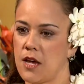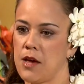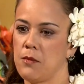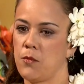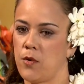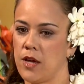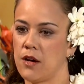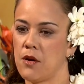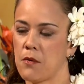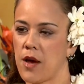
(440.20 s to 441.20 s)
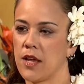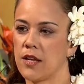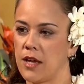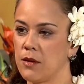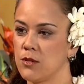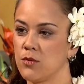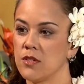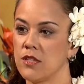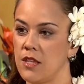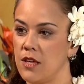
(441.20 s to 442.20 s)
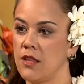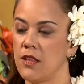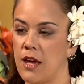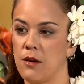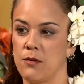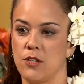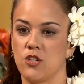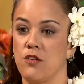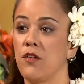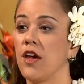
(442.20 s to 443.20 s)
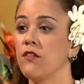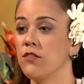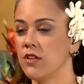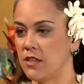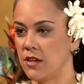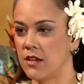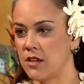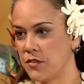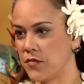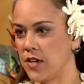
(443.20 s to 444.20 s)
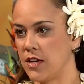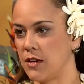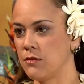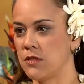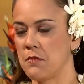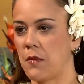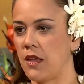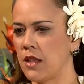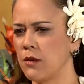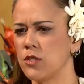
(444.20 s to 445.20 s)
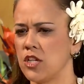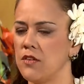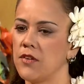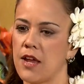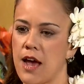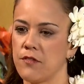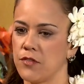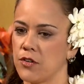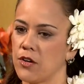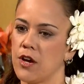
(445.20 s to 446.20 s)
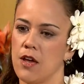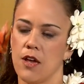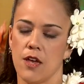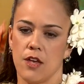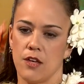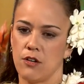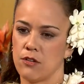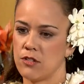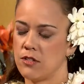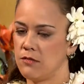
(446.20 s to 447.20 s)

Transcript: time when Hawaiian language was the language of everything in Hawaii. It was the main language even after you know,